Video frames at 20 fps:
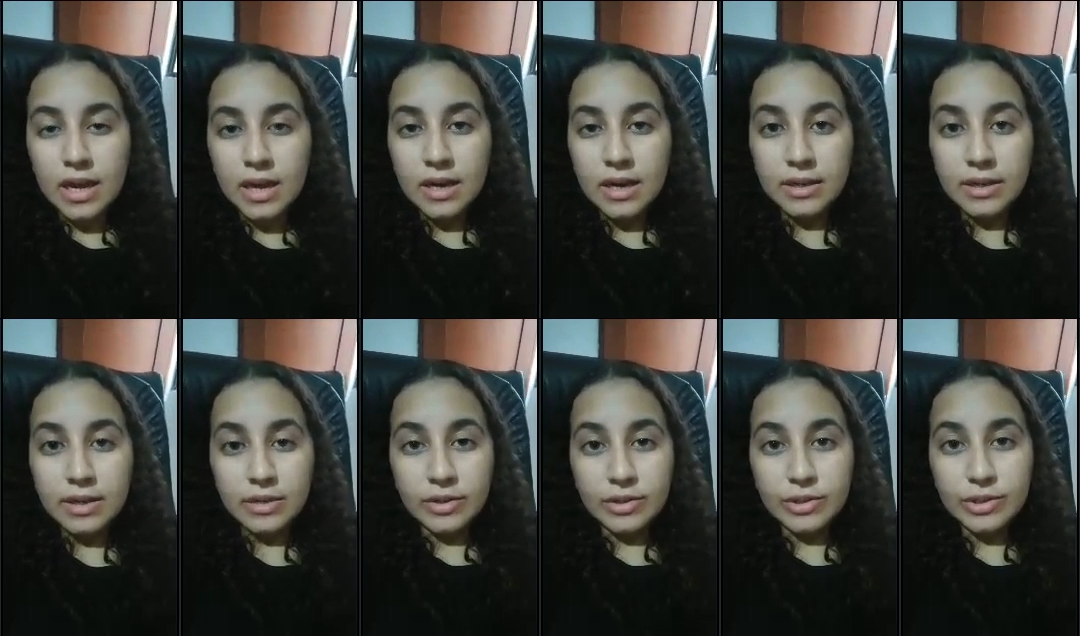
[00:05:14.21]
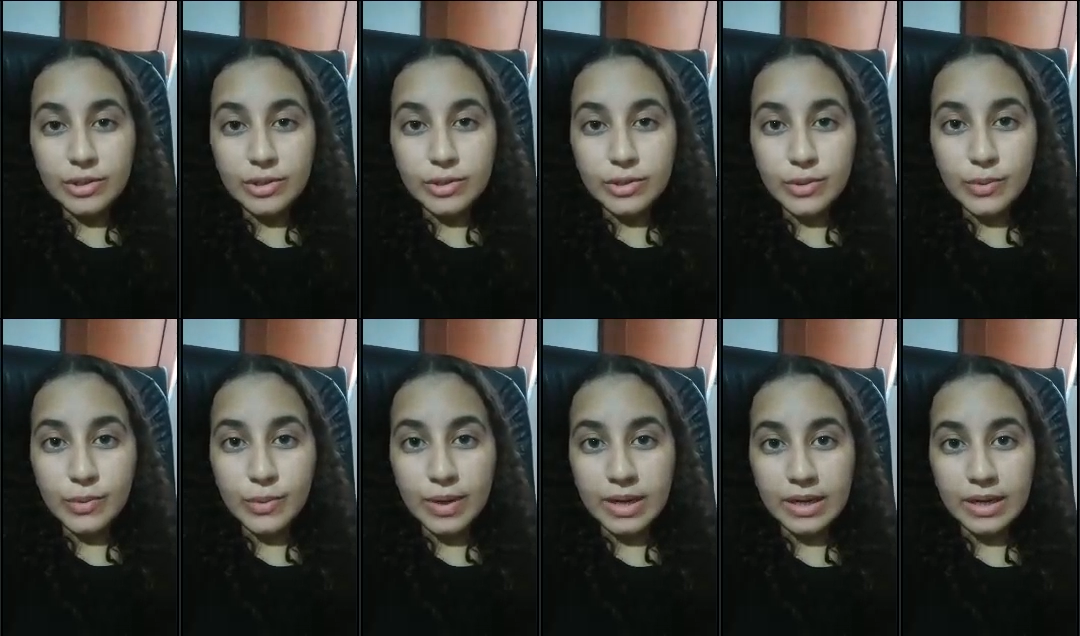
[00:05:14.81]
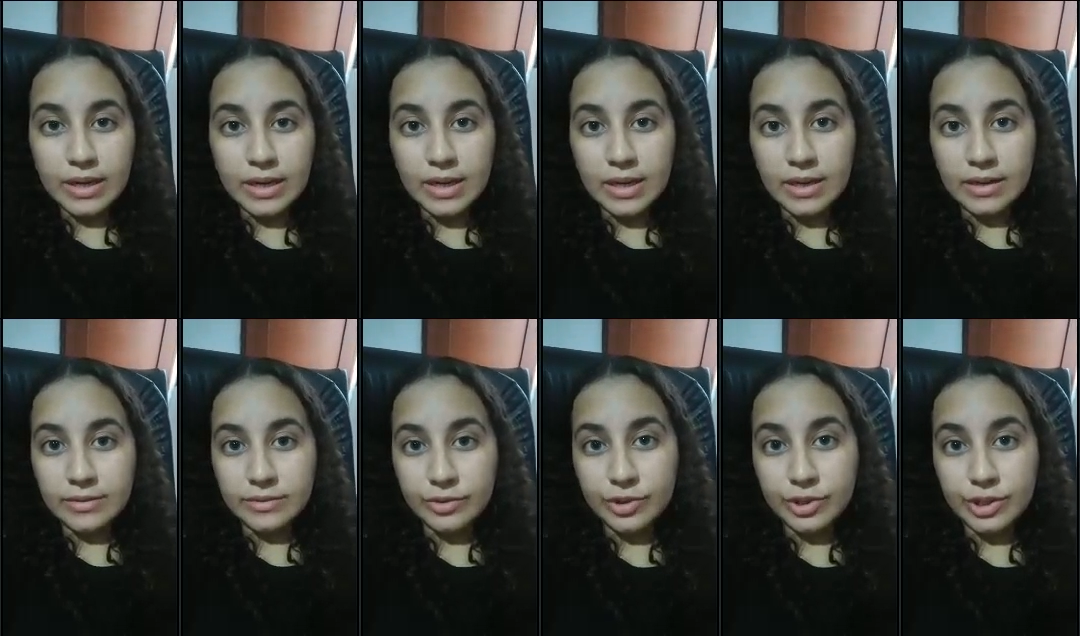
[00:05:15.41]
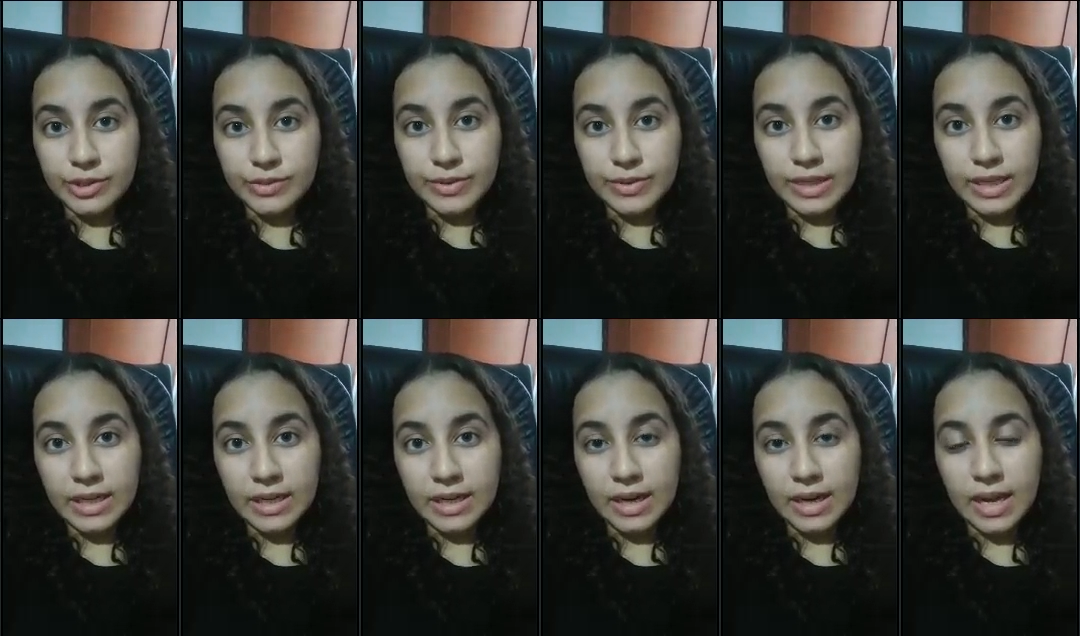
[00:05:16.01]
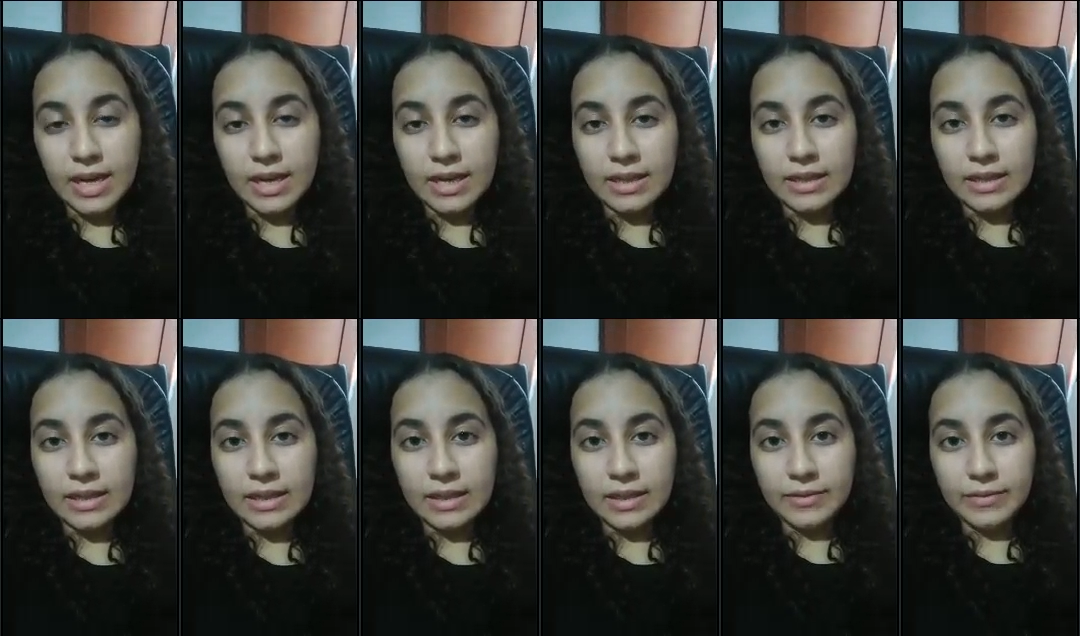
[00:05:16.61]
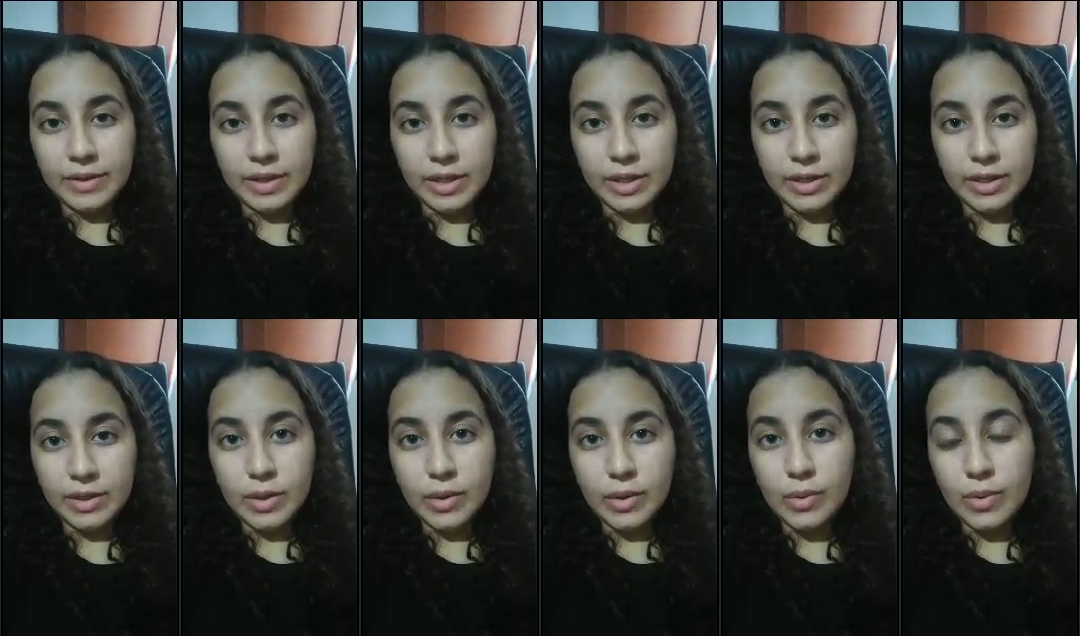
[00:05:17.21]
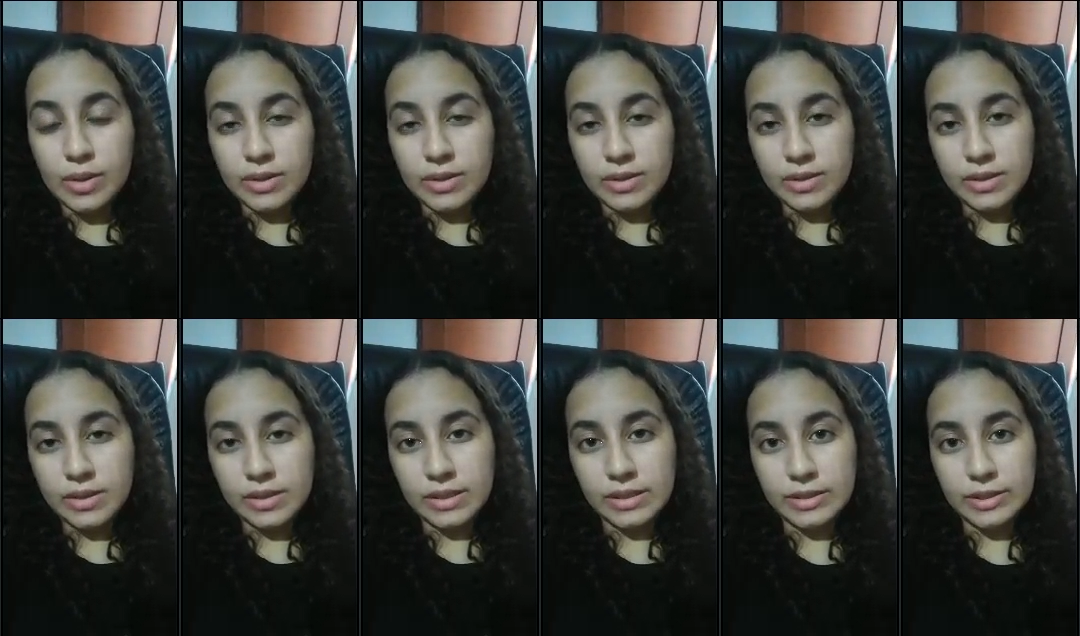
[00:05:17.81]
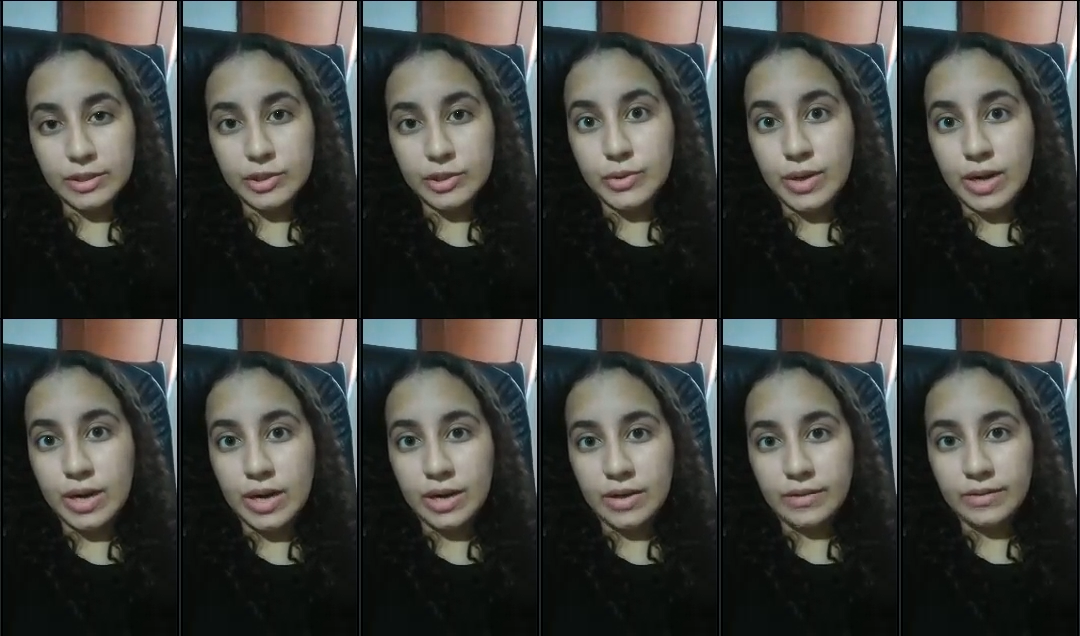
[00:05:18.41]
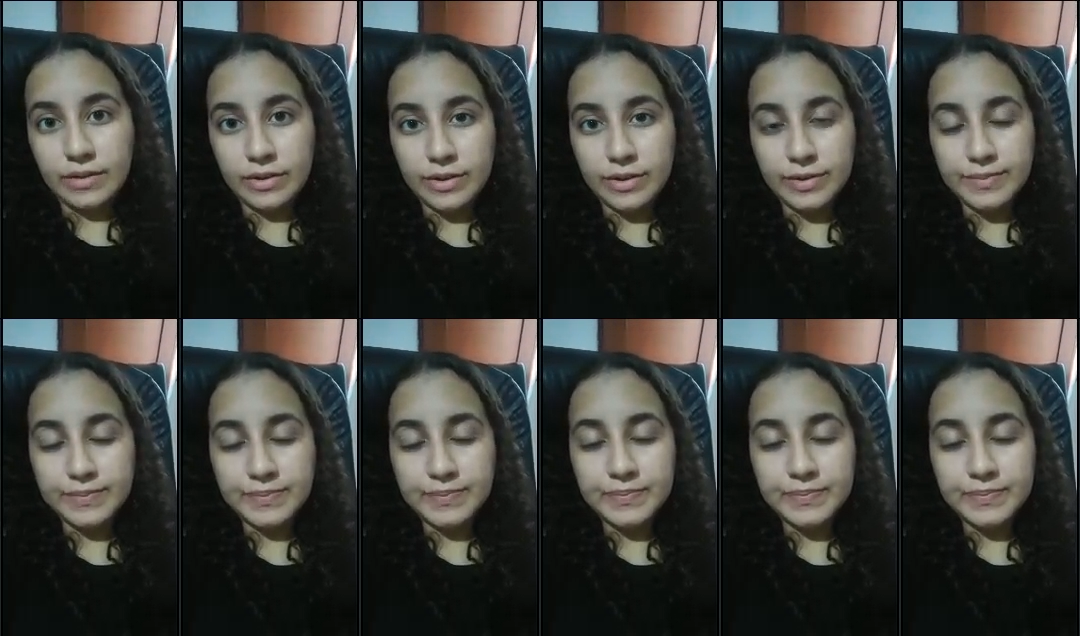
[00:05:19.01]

and also when entering and leaving one city to another.